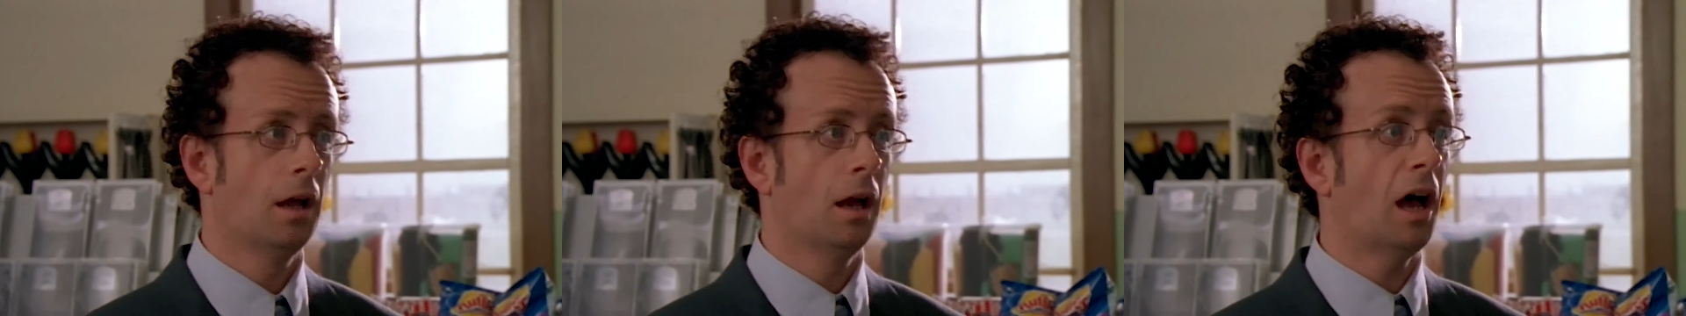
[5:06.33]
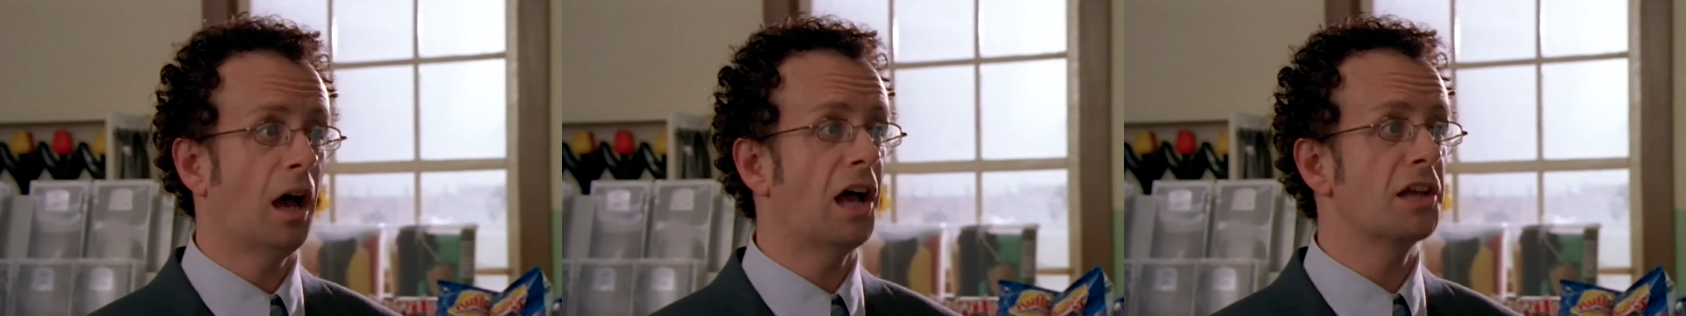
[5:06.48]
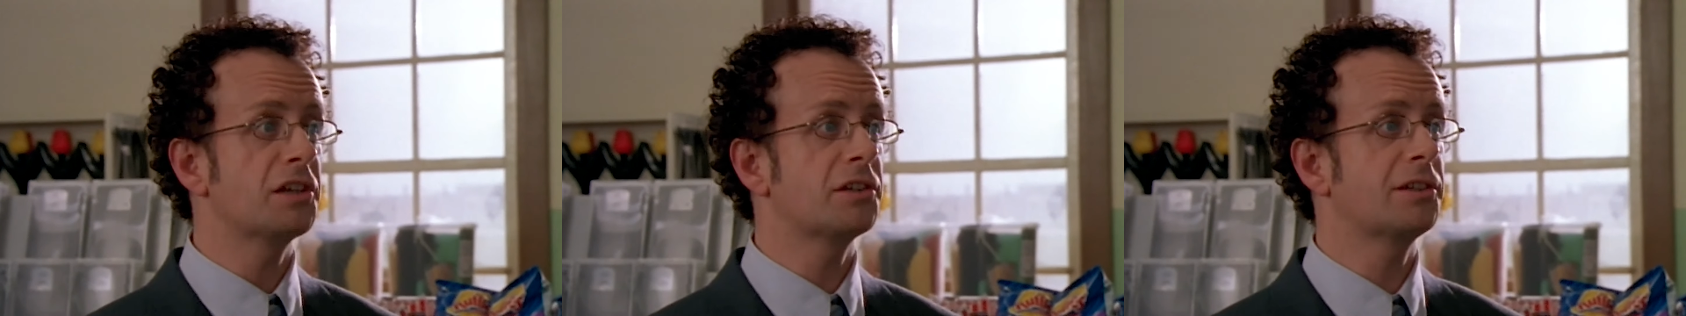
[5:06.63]

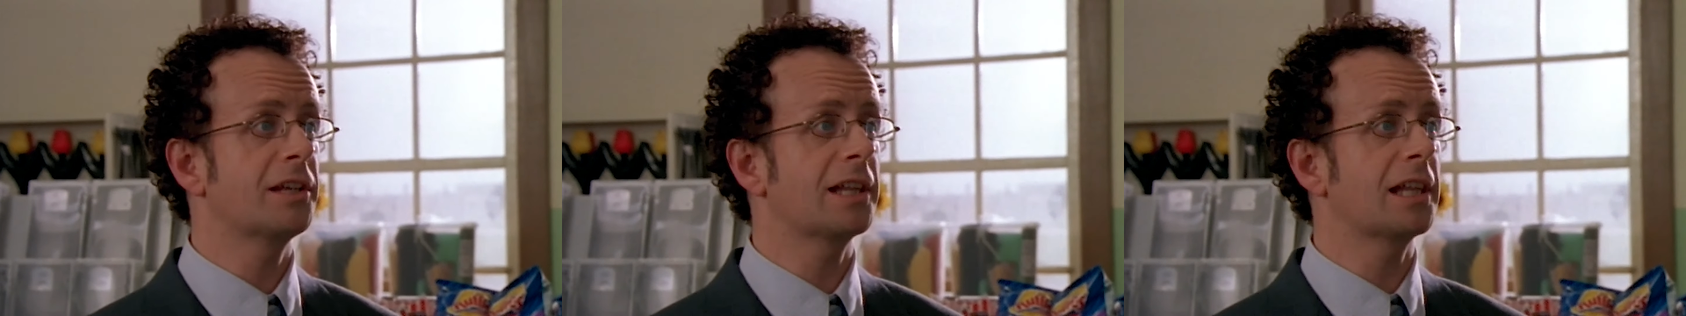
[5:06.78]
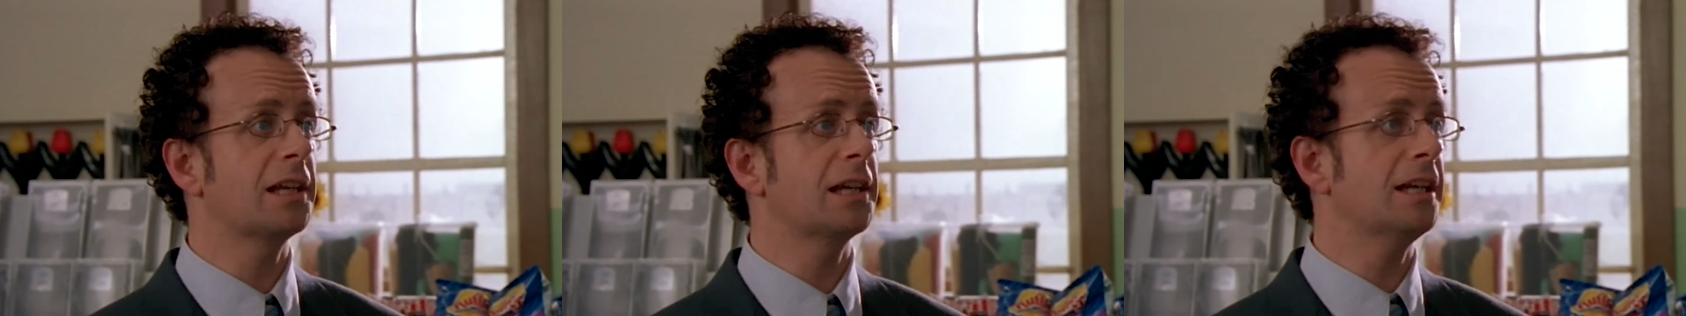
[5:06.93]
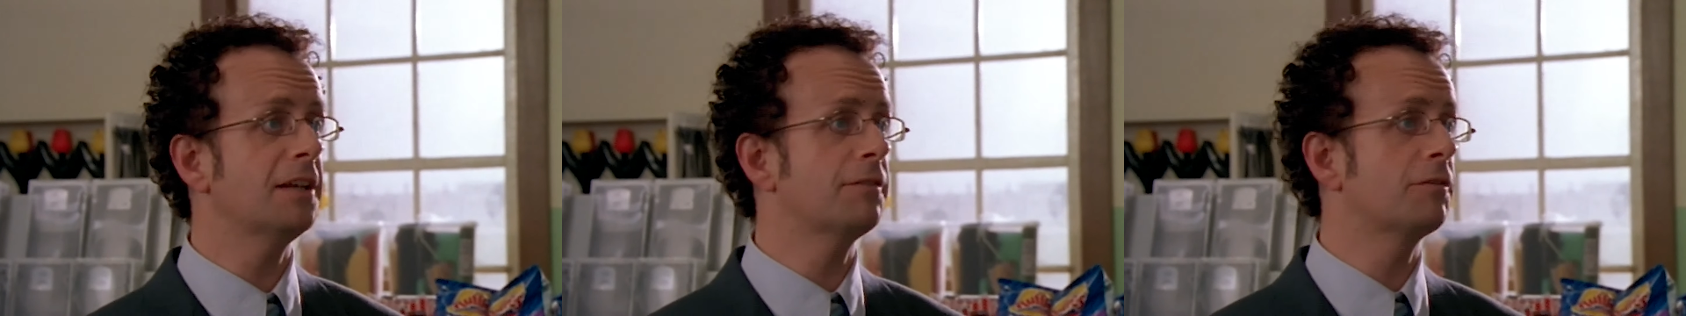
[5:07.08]

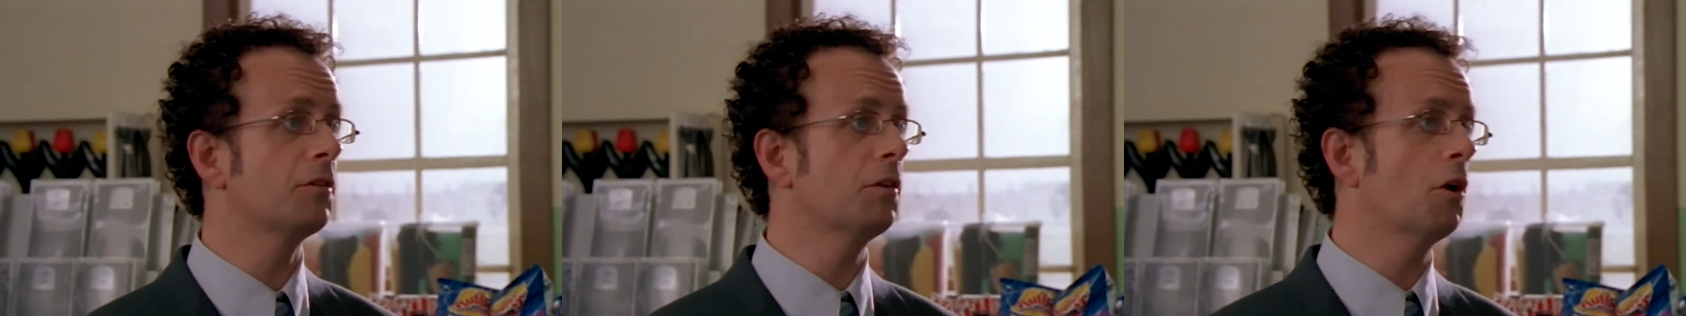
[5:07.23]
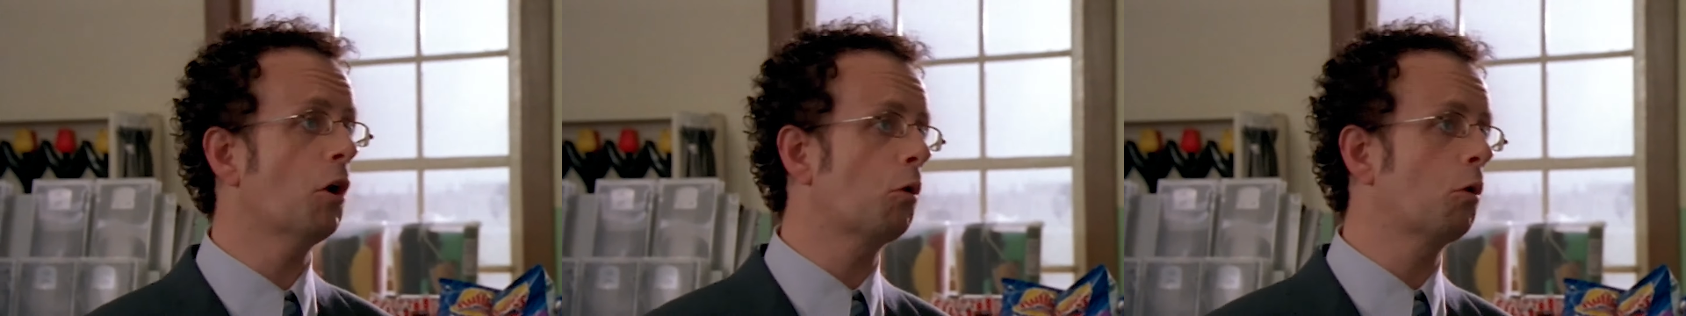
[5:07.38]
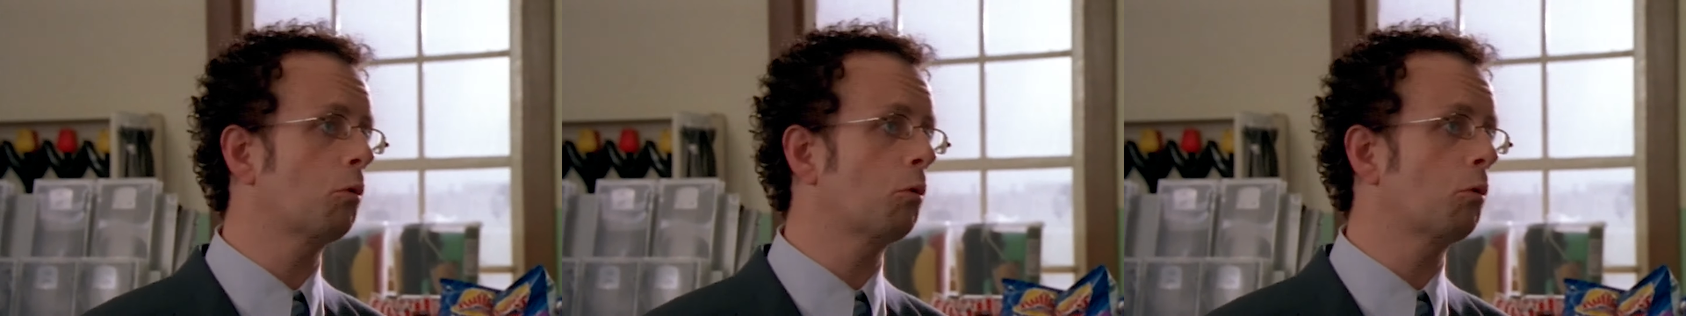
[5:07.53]
Hostility for no